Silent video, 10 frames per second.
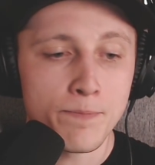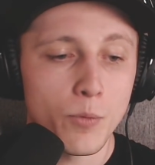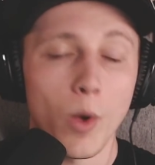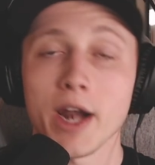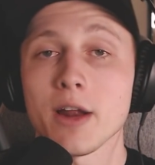
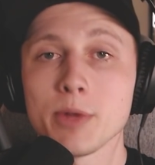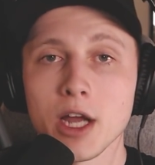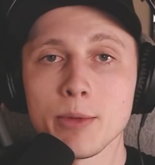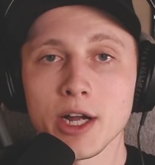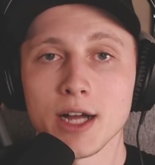Why did I
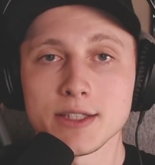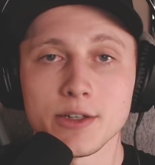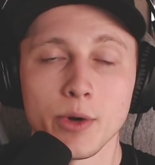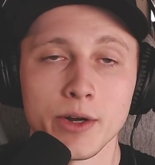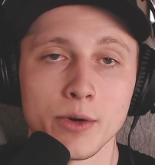become a content
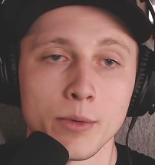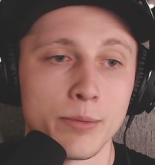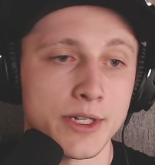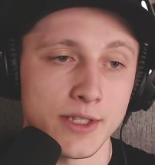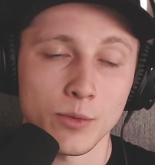creator?
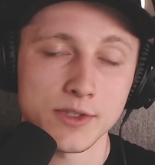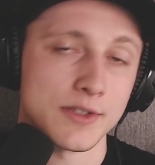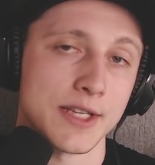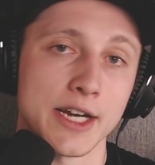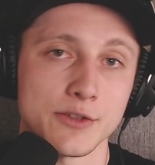Because I wasn't
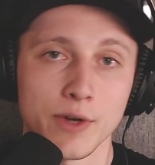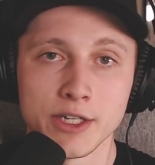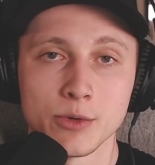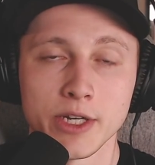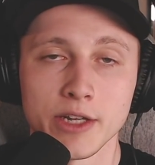satisfied
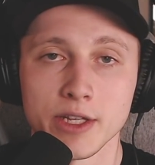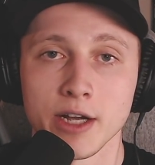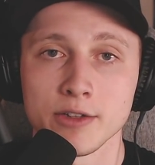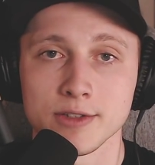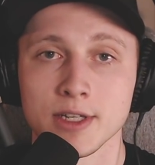doing anything
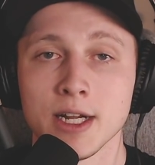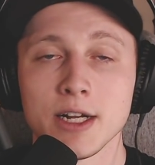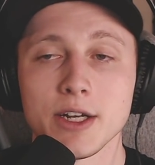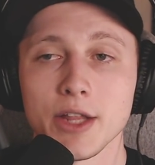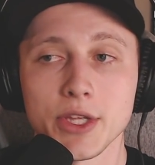else.
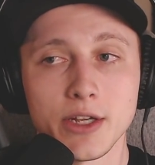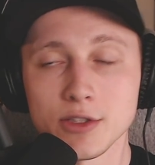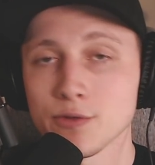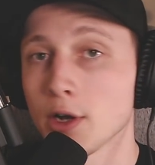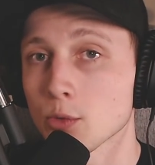Nothing else
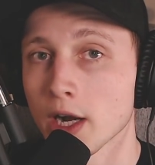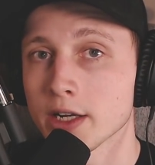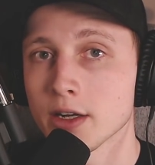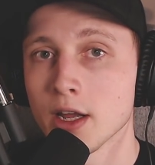felt right.